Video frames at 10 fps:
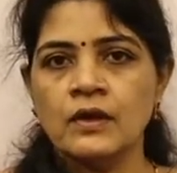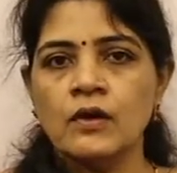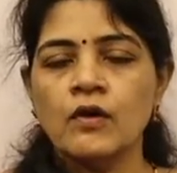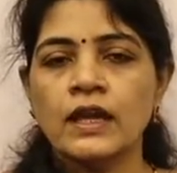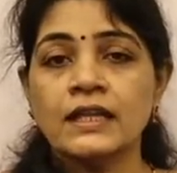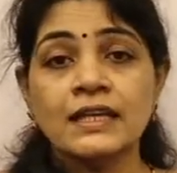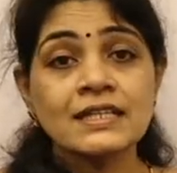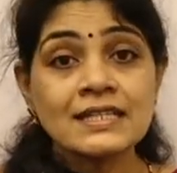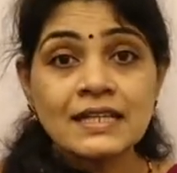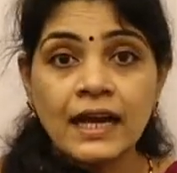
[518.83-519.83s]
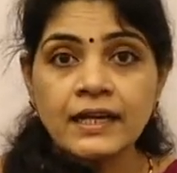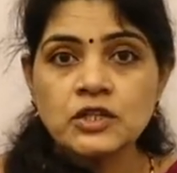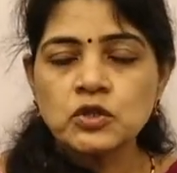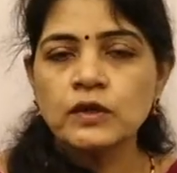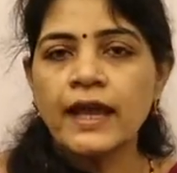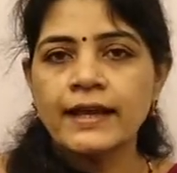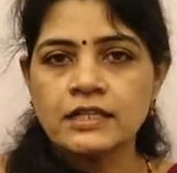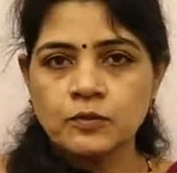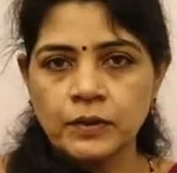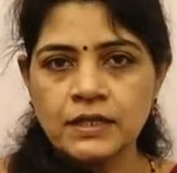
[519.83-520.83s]
Okay, this side should
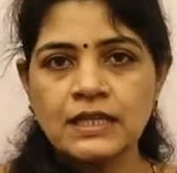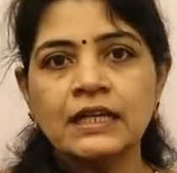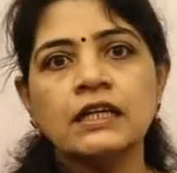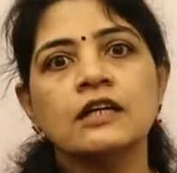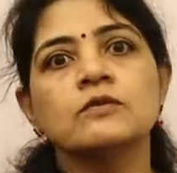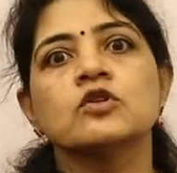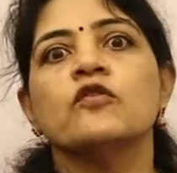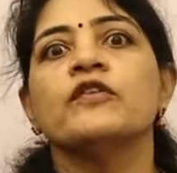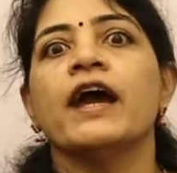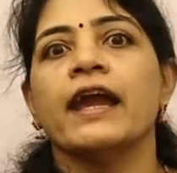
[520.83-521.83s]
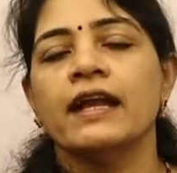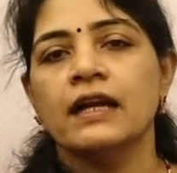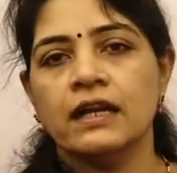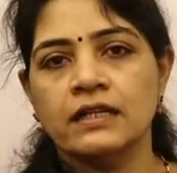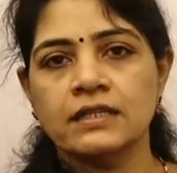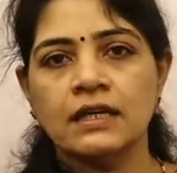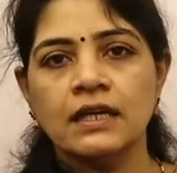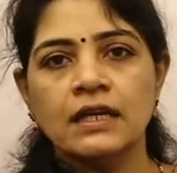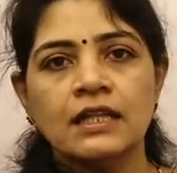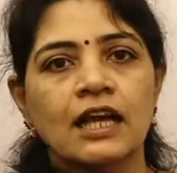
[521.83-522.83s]
express in terms of diagonals.
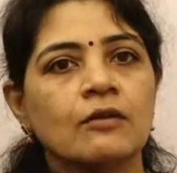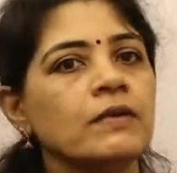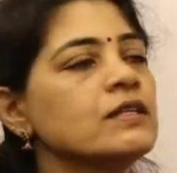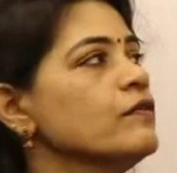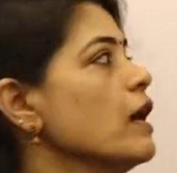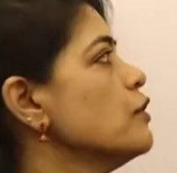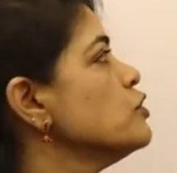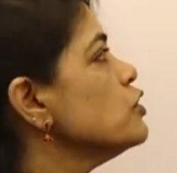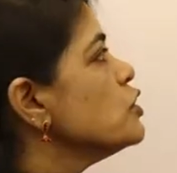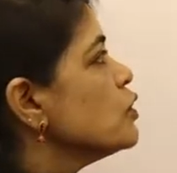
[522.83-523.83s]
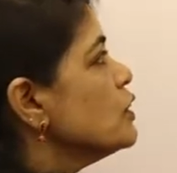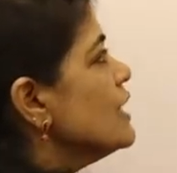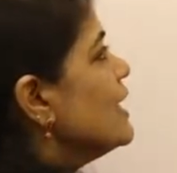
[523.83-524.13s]
That means we have to draw the